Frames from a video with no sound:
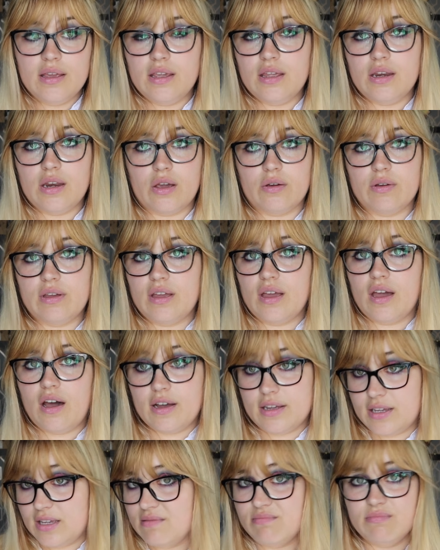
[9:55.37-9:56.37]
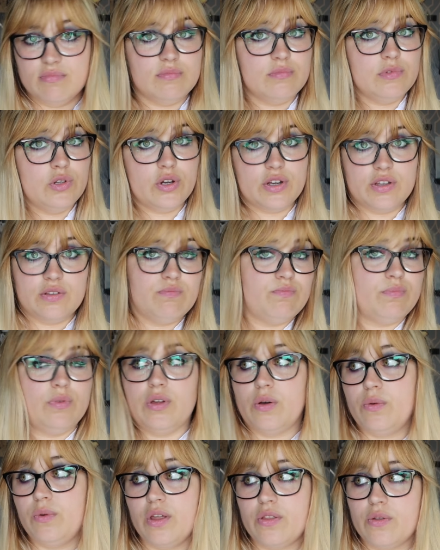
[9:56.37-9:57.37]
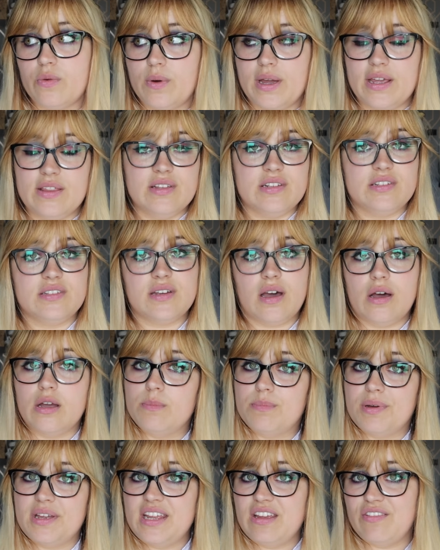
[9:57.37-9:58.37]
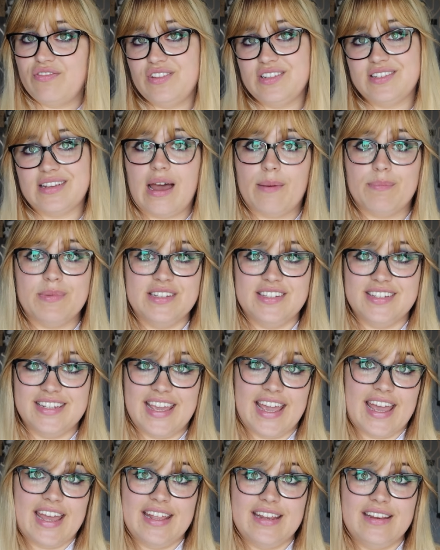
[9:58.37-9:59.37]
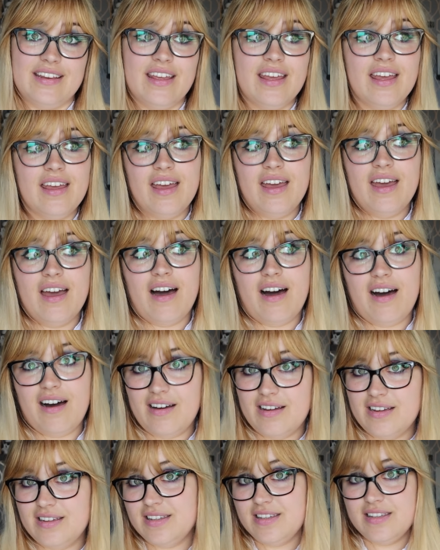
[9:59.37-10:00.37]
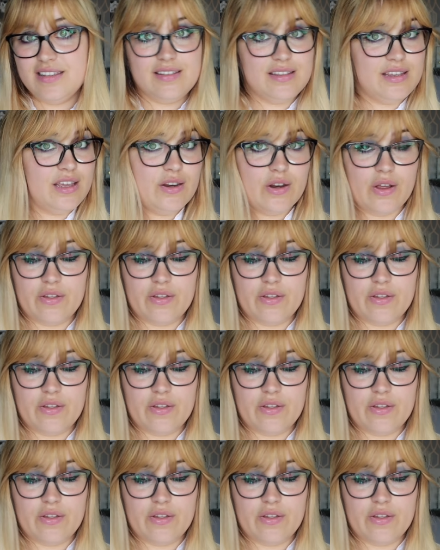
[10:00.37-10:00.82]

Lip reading: you know, I can look gone another way this time, but if this happens again, you